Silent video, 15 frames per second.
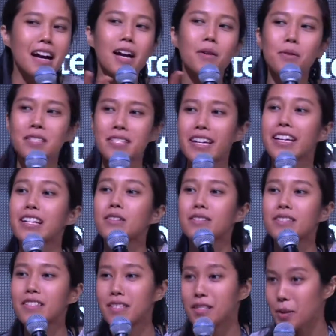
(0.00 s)
I would say
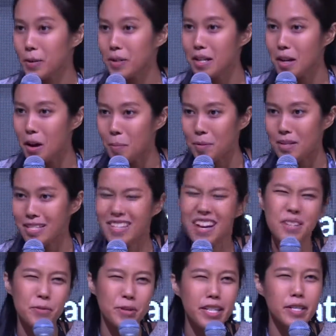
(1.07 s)
it's the total opposite,
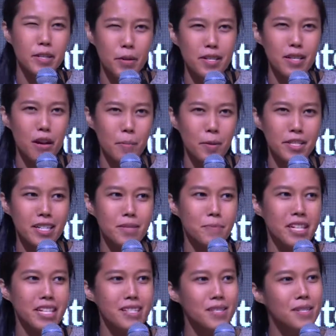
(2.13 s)
not really total opposite,
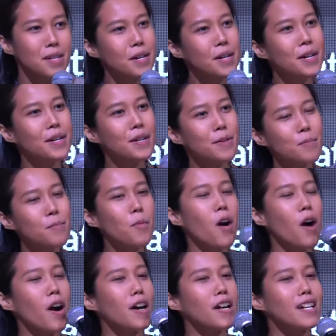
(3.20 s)
but it's
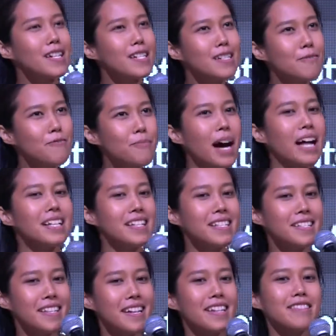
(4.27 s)
more
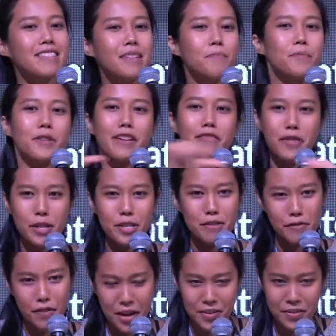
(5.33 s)
balancing the
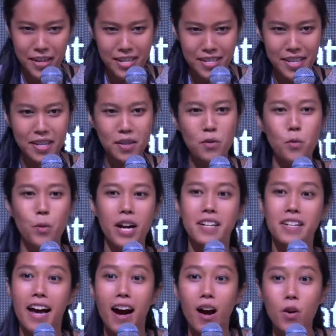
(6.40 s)
previous fundraising,
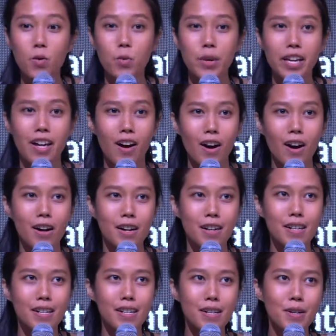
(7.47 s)
where now we
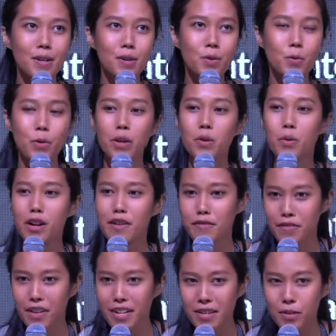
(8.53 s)
were
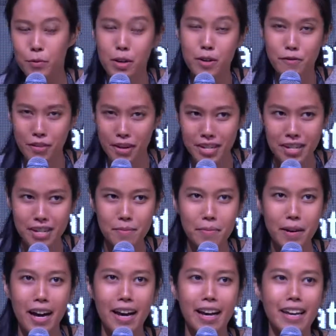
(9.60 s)
funded
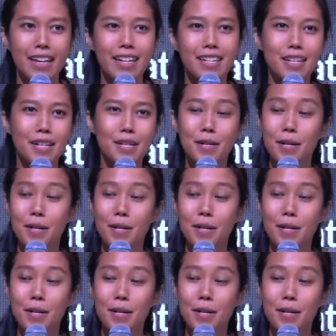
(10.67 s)
by